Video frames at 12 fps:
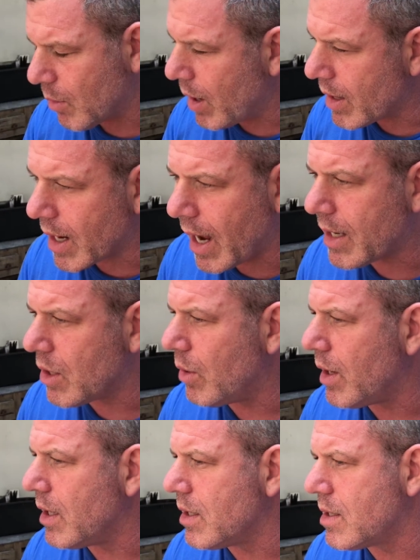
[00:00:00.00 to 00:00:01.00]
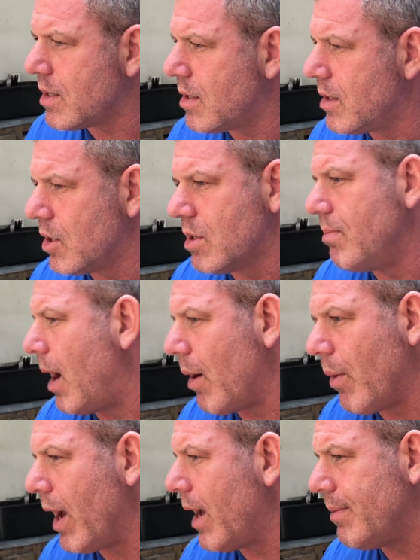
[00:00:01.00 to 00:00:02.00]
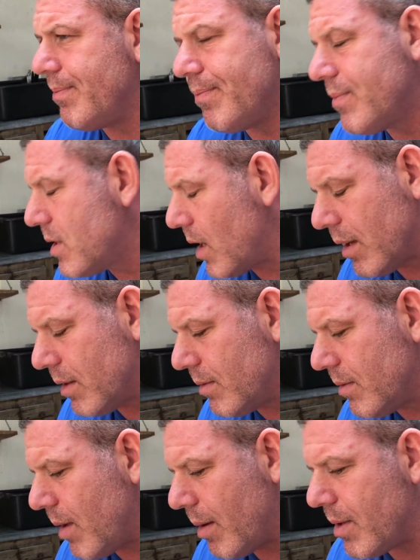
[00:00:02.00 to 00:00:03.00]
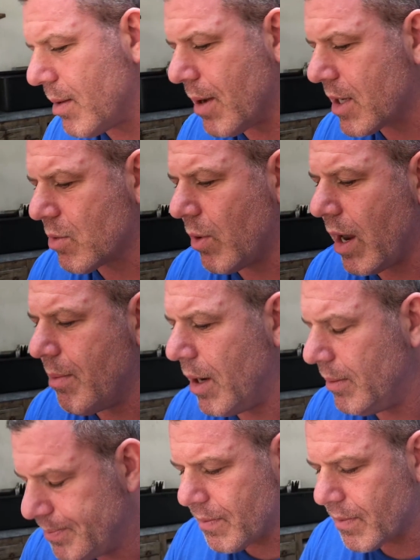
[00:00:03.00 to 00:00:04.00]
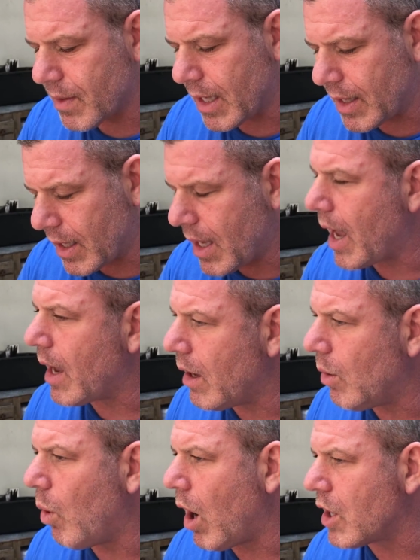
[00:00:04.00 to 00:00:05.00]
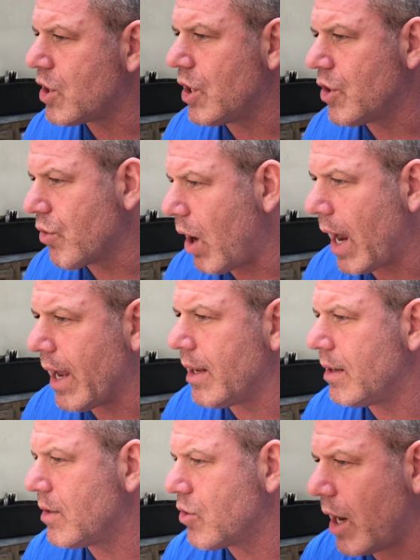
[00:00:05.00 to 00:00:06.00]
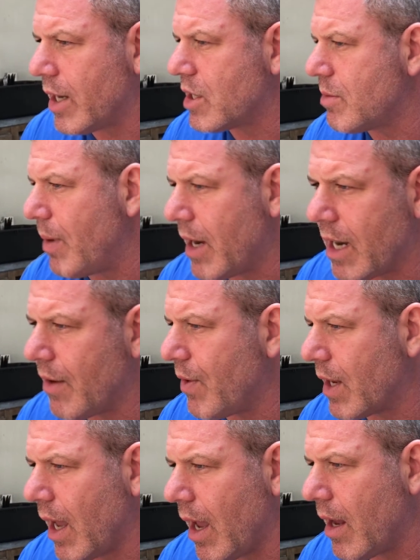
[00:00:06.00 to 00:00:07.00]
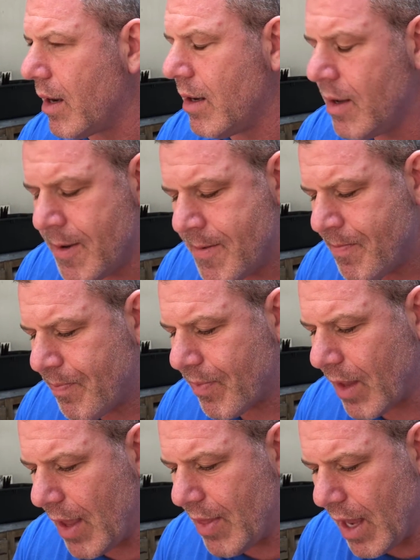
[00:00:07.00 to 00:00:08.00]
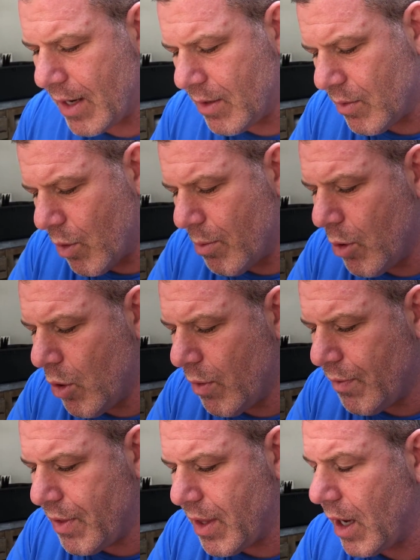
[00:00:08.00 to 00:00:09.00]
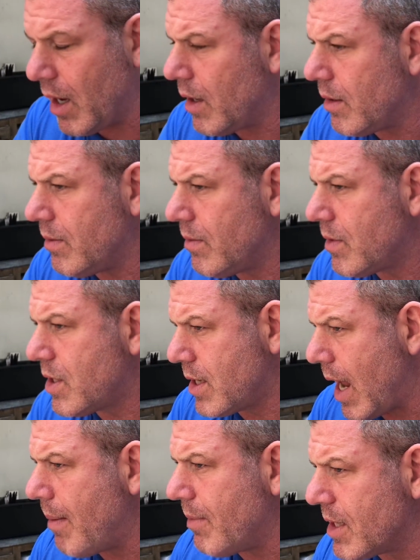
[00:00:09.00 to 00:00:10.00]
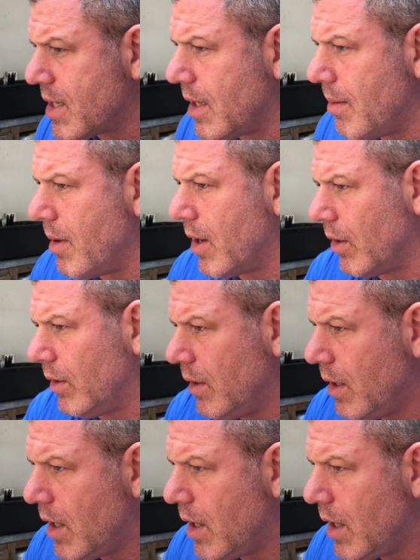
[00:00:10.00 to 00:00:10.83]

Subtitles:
The way that I do it is just my way, the best way, but get the kale, wash it, dry it, try to spin it if you can, and then remove the stem that's in the middle.